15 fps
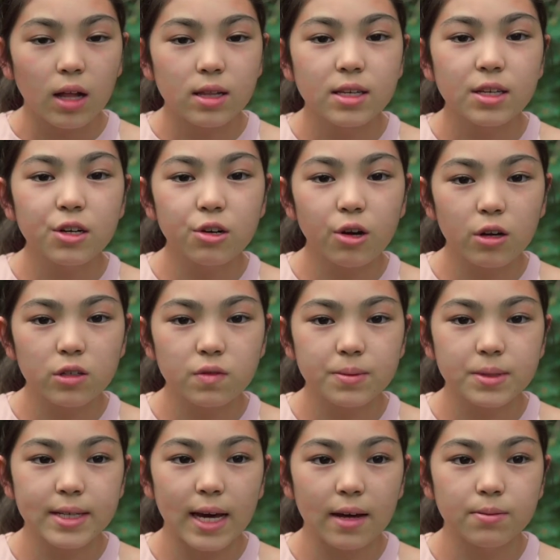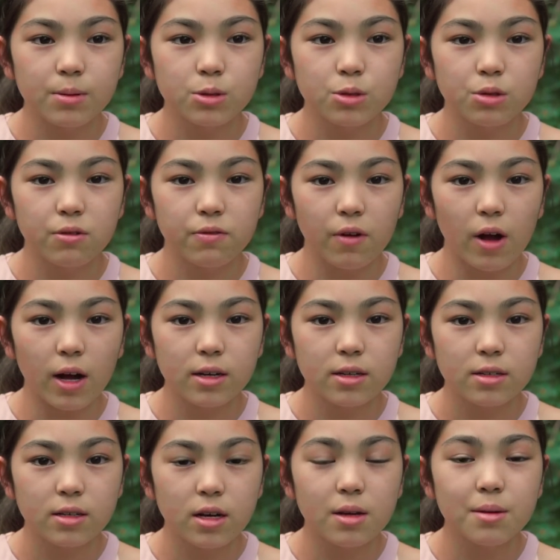A leader grows from a tadpole to a frog,
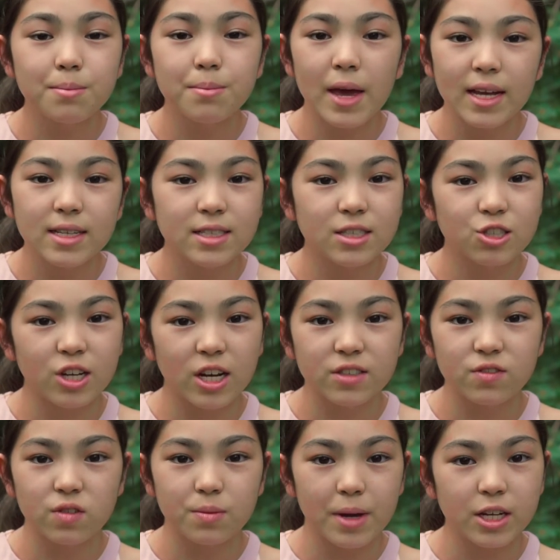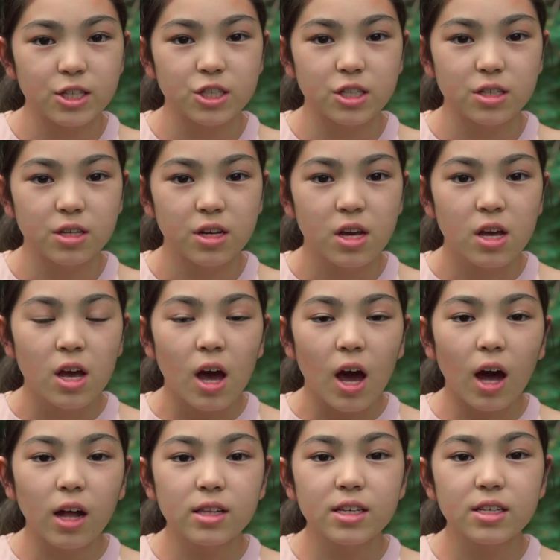an amazing transformation.
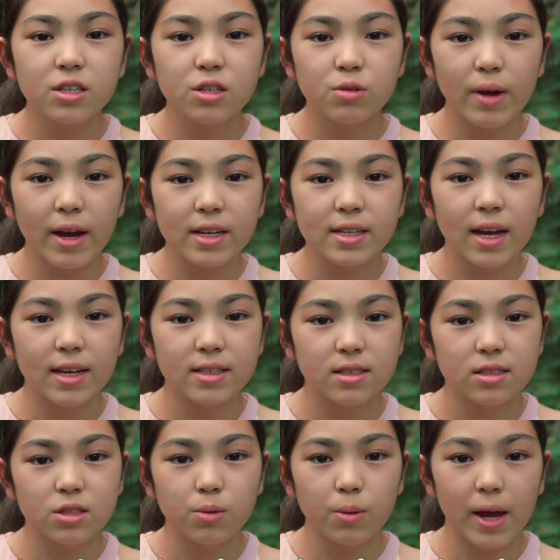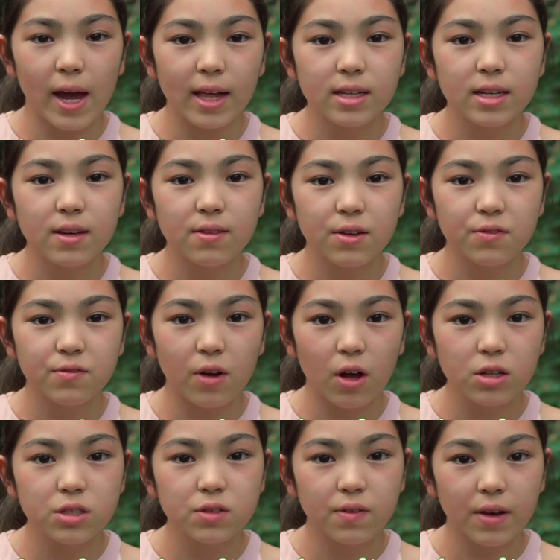A leader recognizes the reality of their
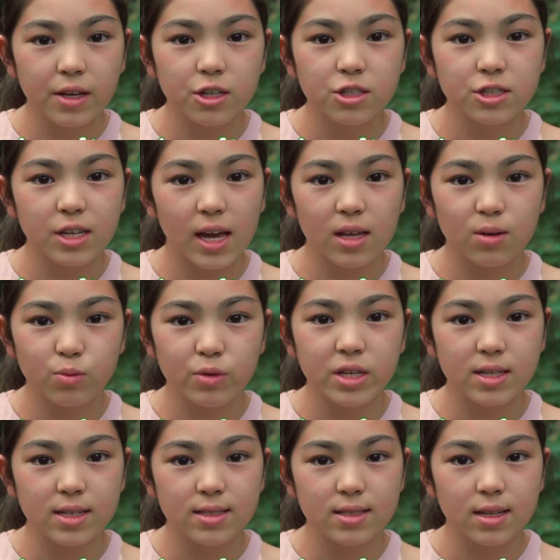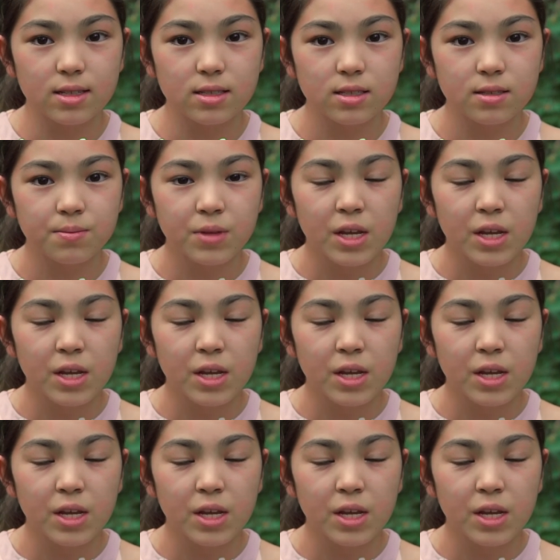faults, failures, and weaknesses.